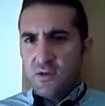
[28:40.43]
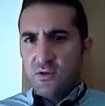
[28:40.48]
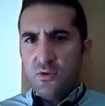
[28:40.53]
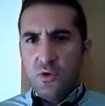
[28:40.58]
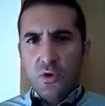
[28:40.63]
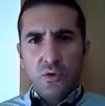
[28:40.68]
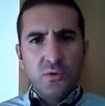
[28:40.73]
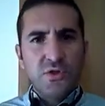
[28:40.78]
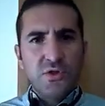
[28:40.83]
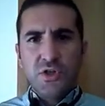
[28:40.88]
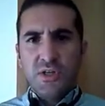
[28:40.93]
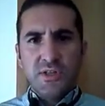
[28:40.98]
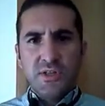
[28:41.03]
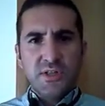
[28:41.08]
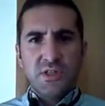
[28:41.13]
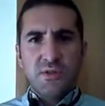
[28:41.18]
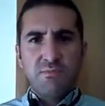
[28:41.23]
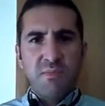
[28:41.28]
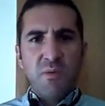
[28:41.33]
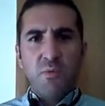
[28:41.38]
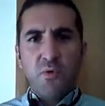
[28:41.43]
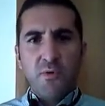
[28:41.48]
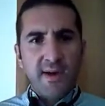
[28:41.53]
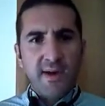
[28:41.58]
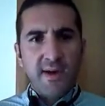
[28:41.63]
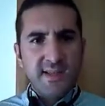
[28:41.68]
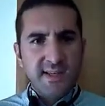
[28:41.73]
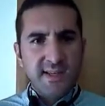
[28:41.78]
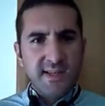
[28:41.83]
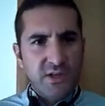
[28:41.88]
not just
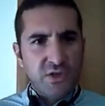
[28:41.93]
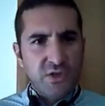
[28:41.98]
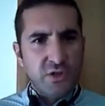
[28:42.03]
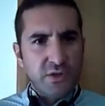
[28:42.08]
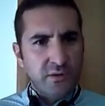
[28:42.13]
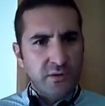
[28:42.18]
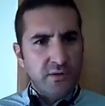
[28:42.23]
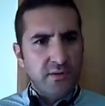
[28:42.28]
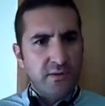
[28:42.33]
memorization.